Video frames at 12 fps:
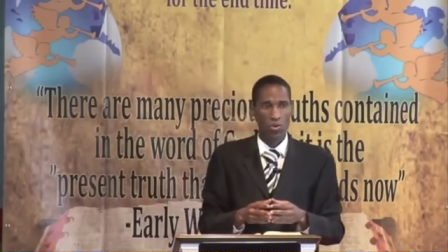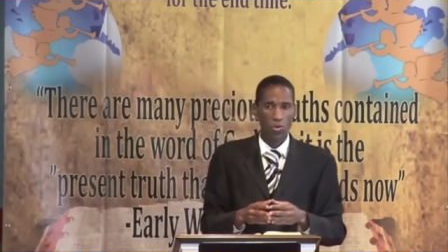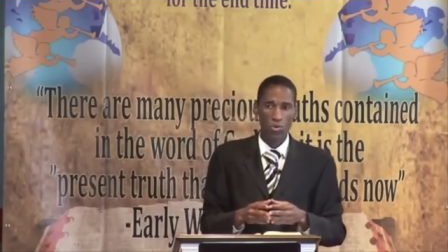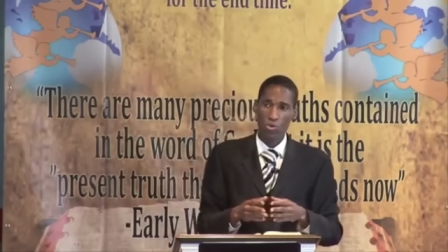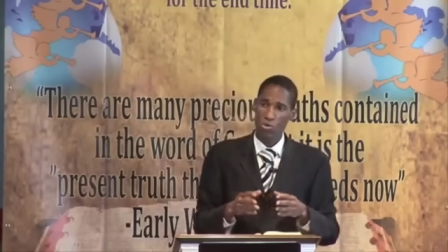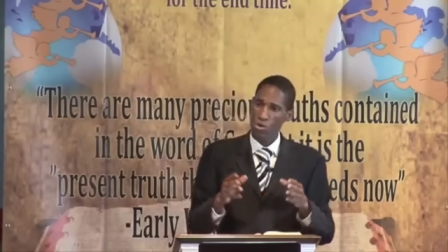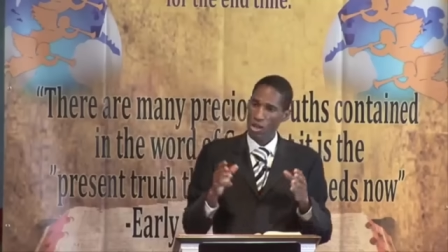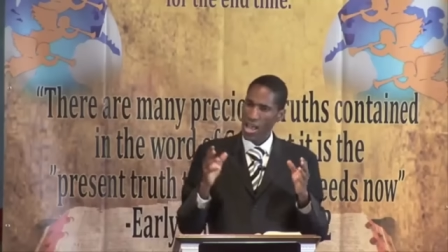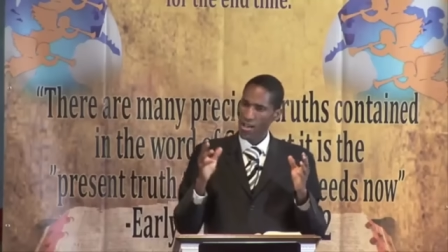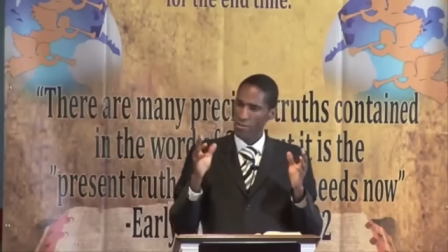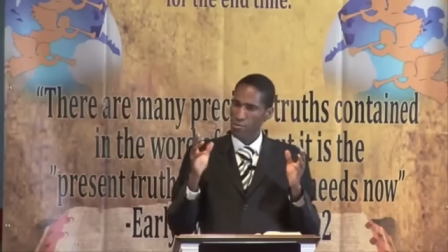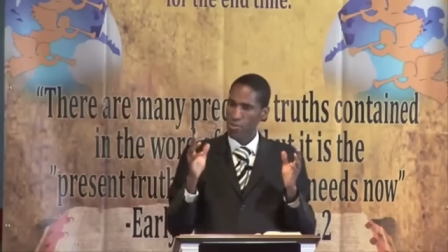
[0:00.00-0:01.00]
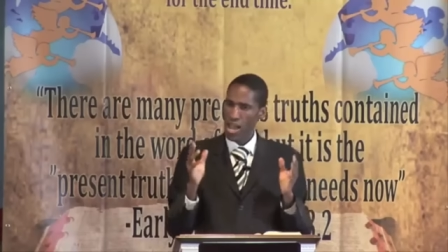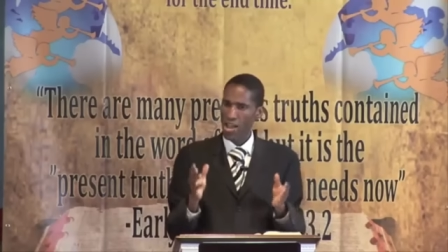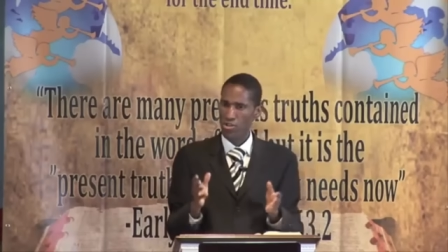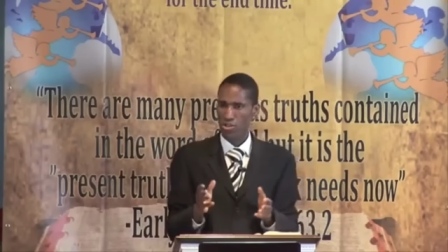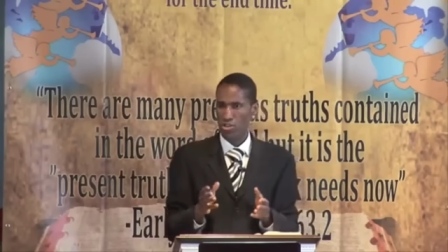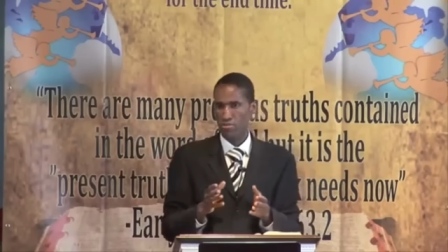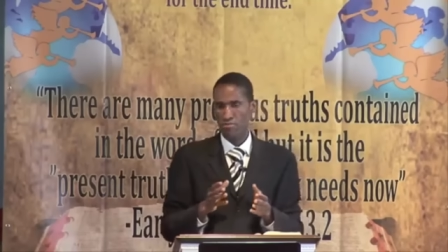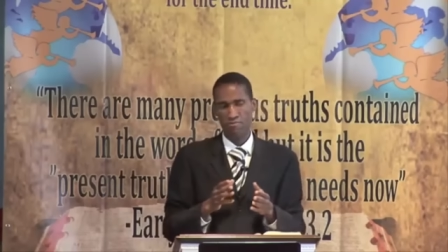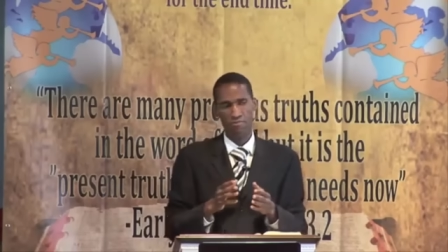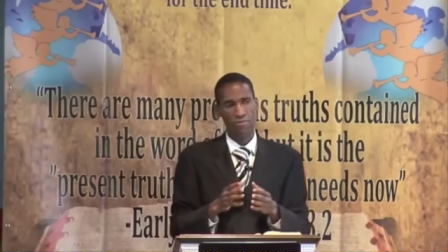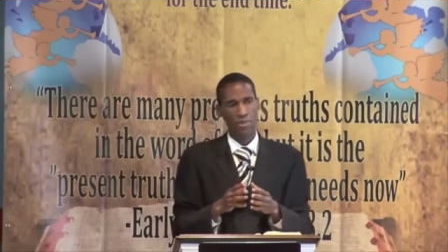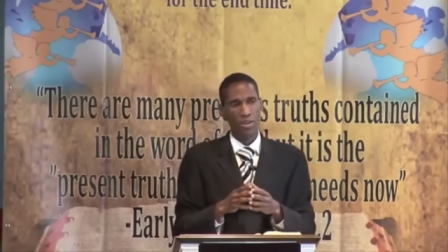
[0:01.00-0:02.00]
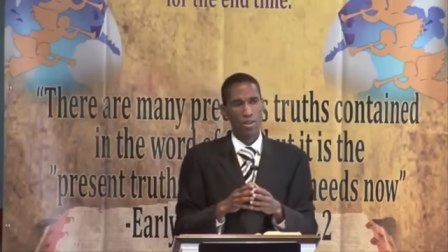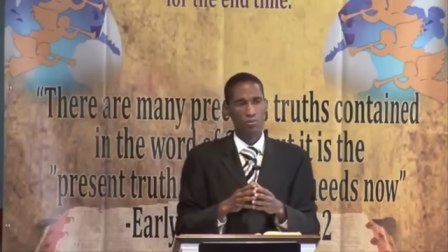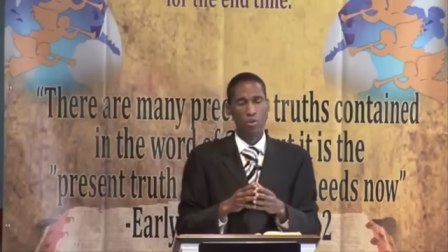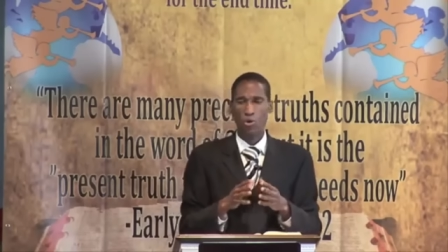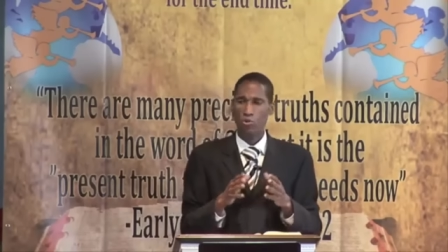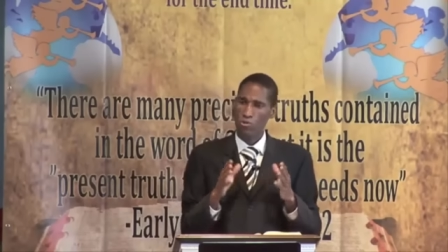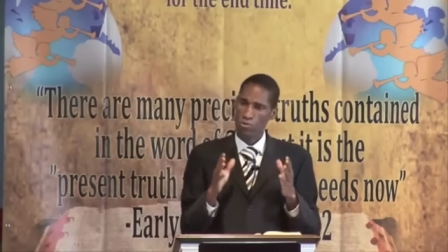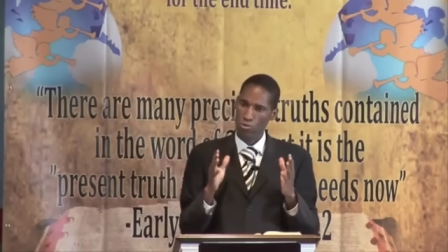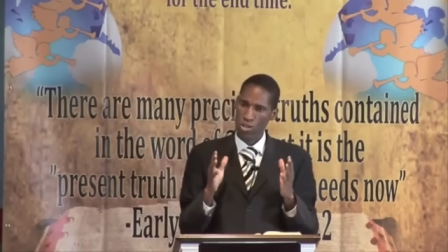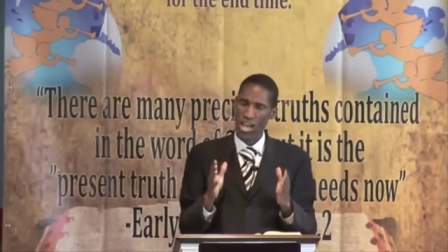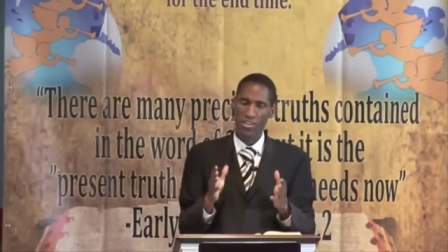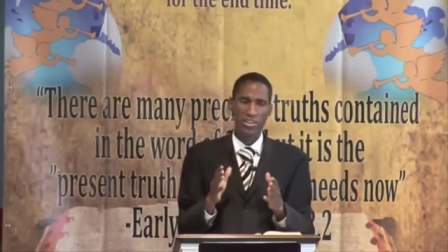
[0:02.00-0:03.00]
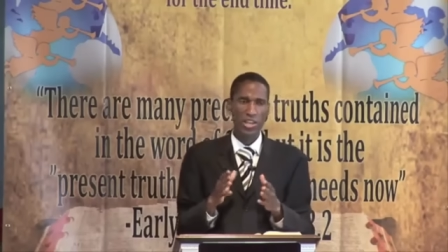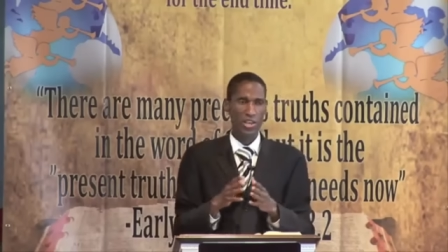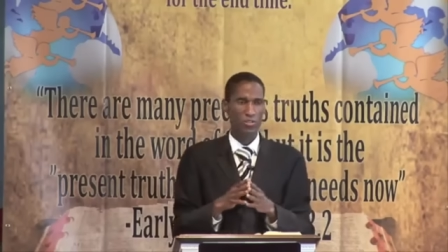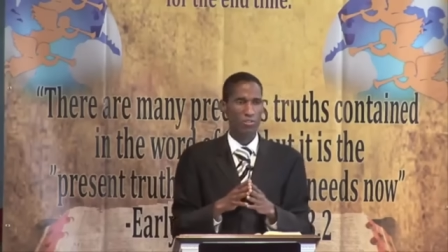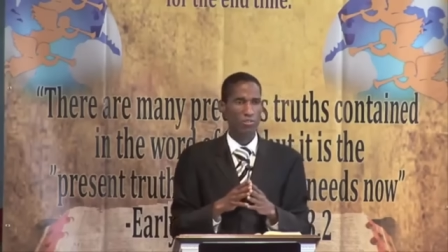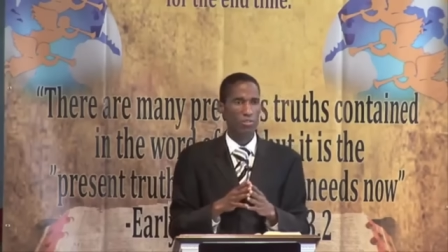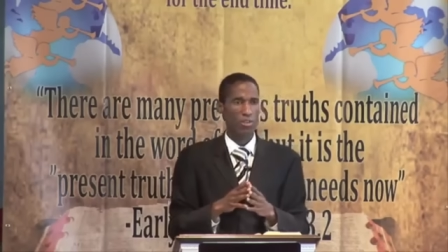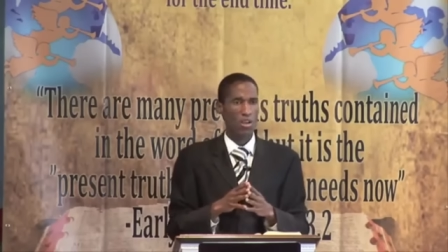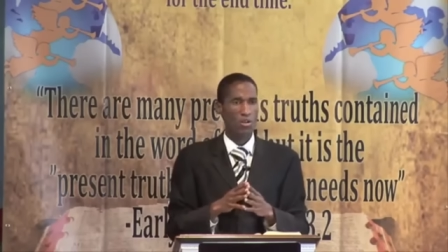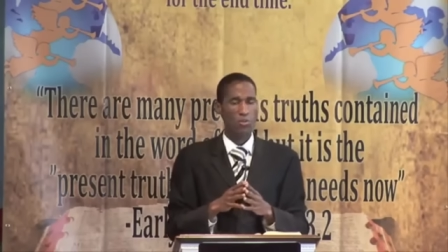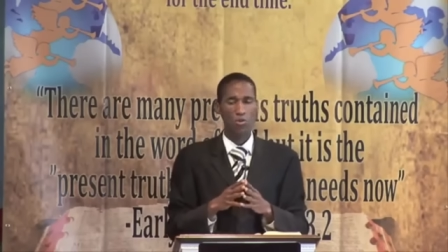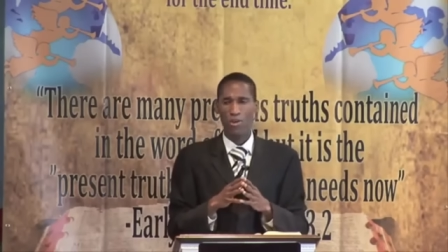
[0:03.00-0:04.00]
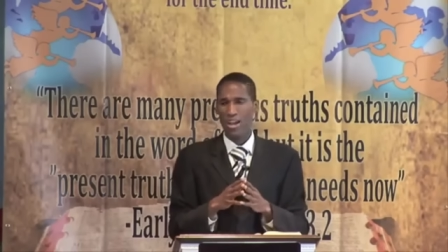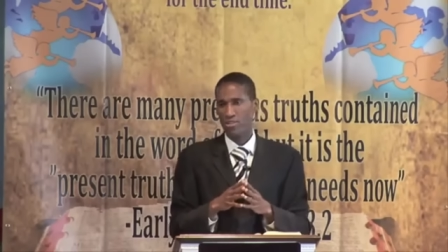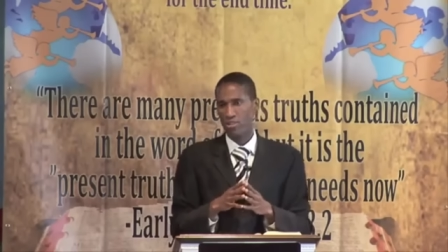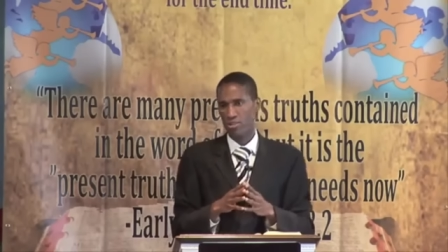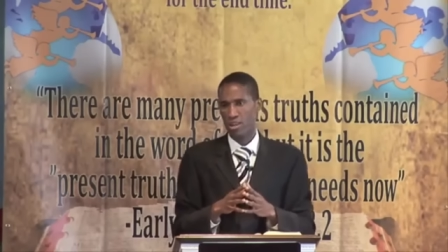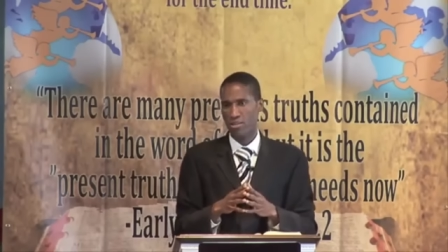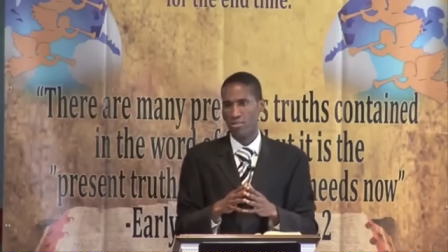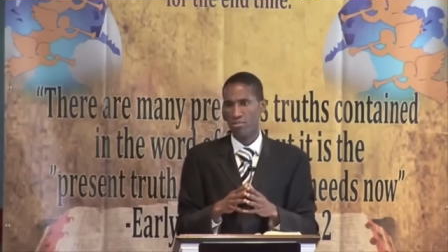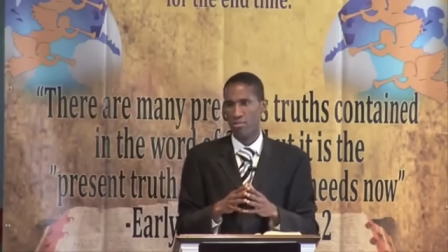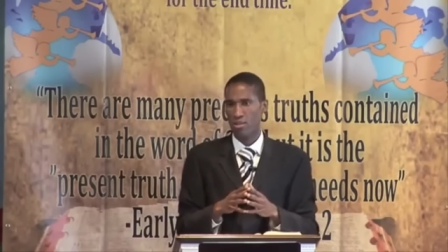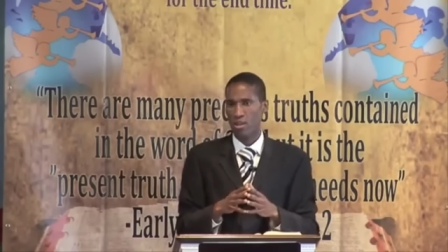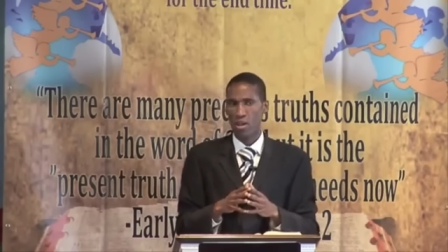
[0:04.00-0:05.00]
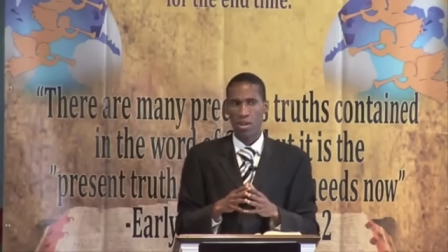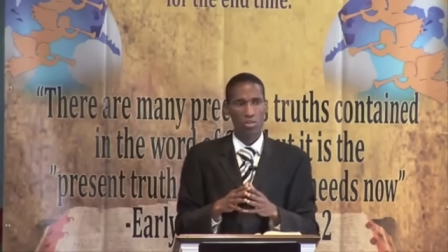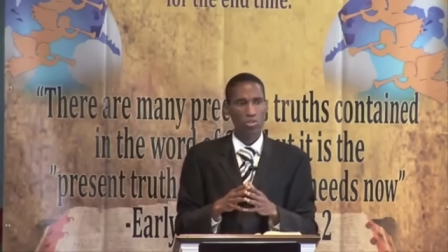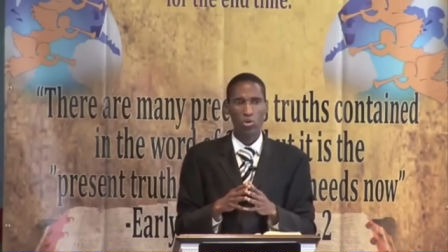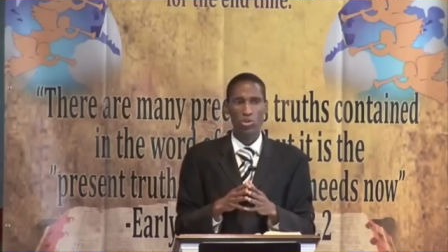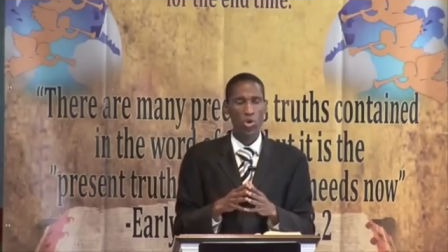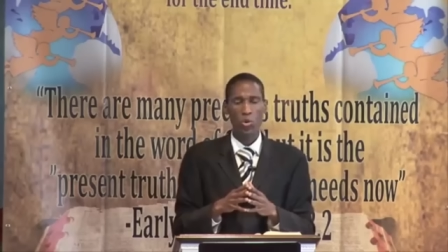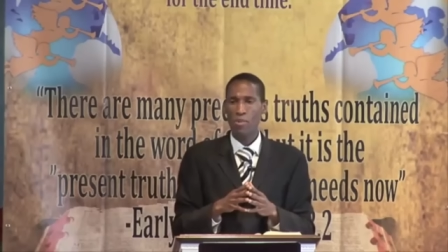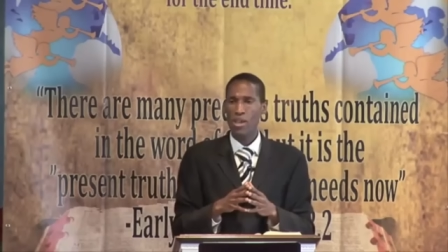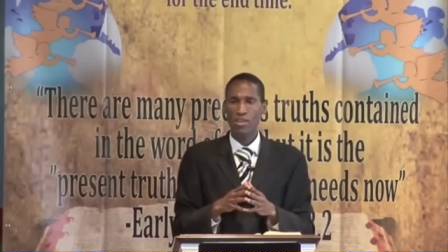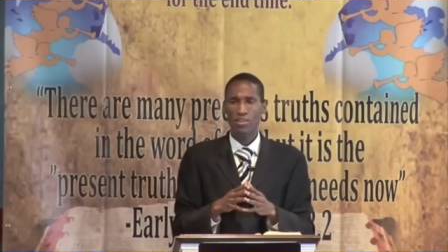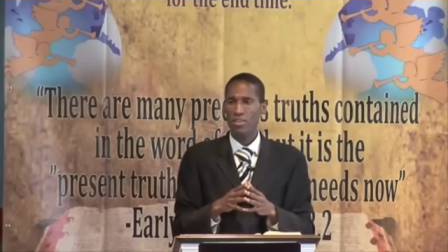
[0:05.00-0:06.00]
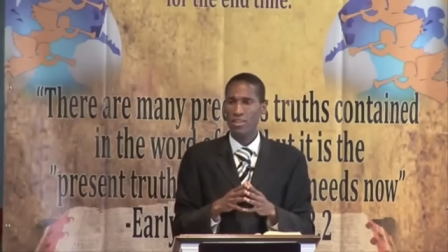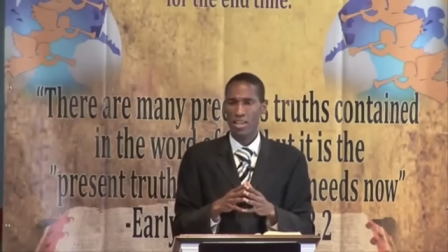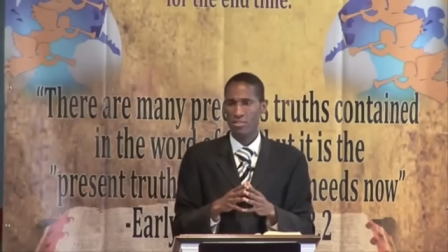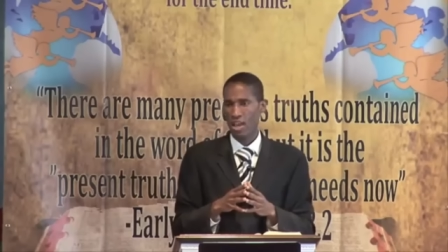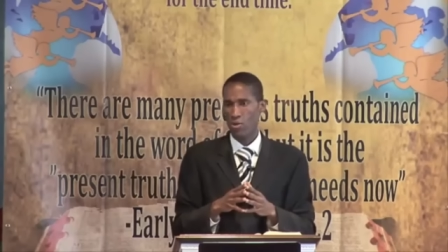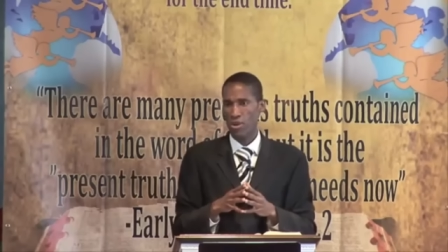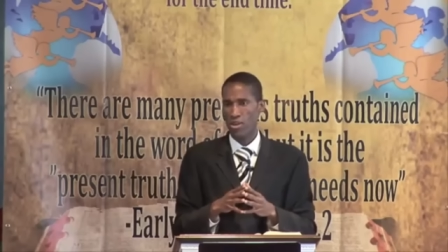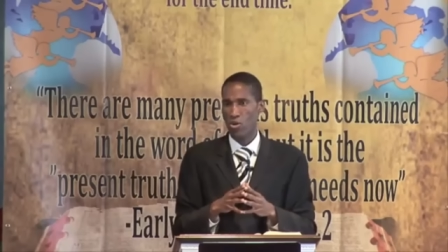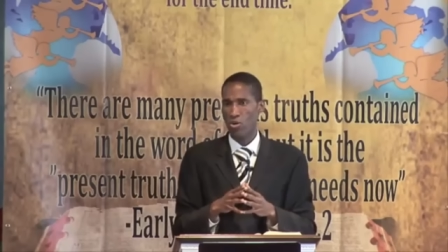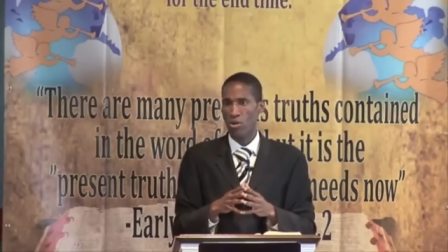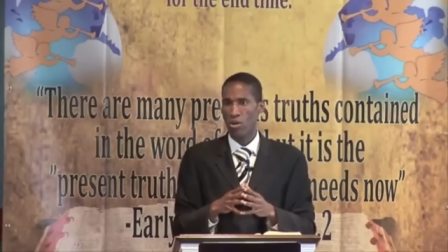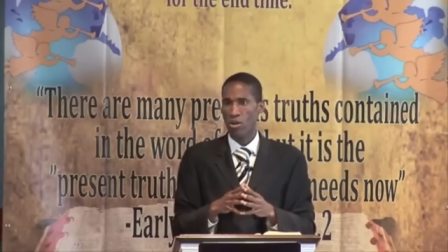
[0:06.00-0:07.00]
who have a passion for godliness, for righteousness, don't know the things that we know.